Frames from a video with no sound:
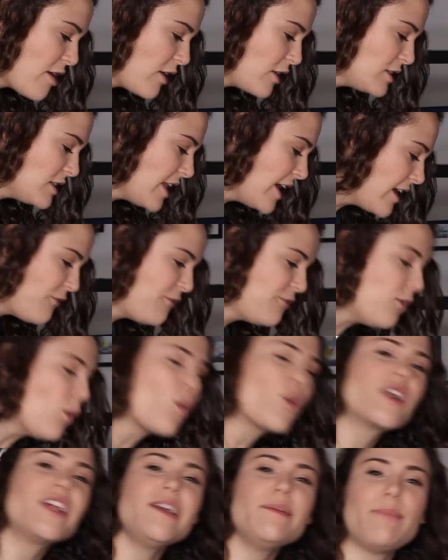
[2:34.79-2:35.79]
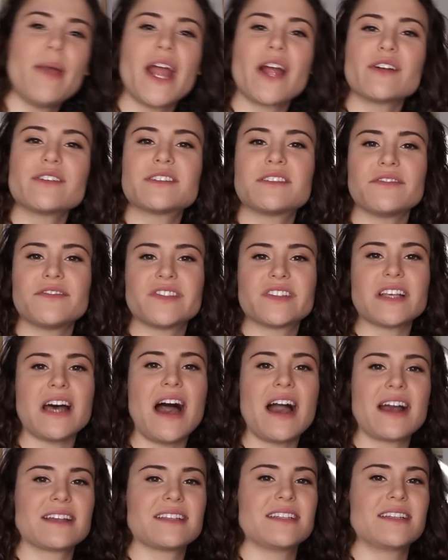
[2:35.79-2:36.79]
are like 40 pairs of
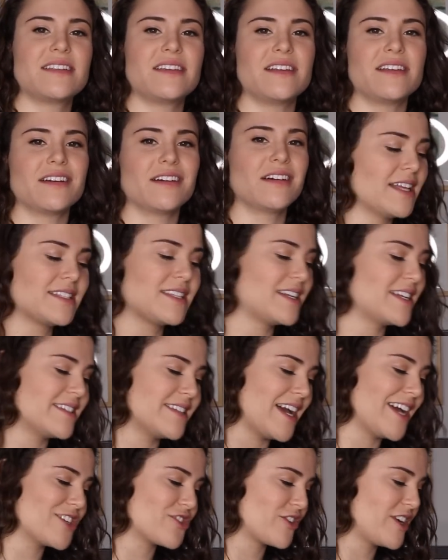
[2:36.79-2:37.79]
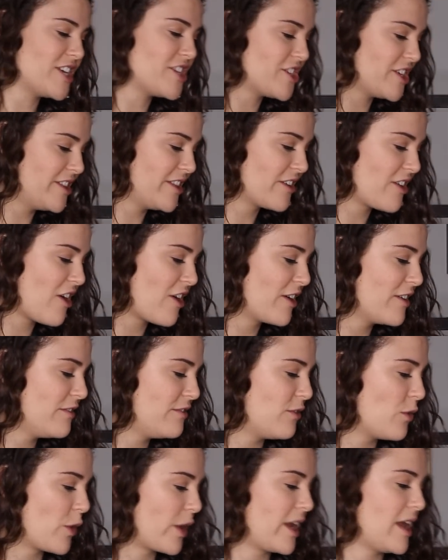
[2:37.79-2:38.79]
socks in here. That's an exaggeration, there
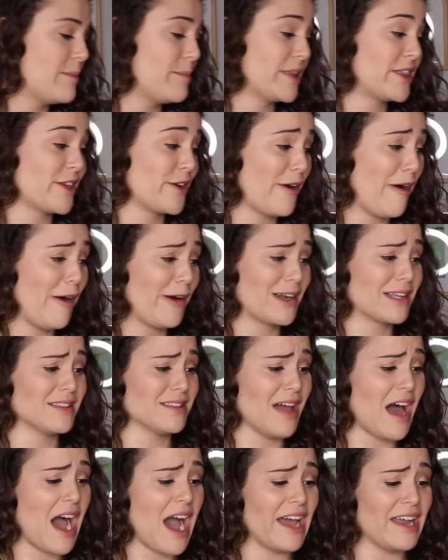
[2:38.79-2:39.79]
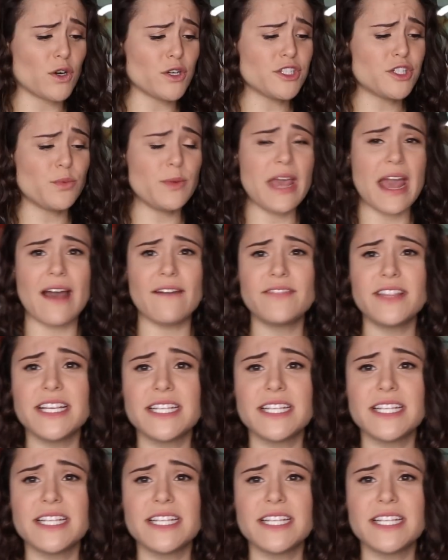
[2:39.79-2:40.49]
aren't 40, but there are a lot. First, we have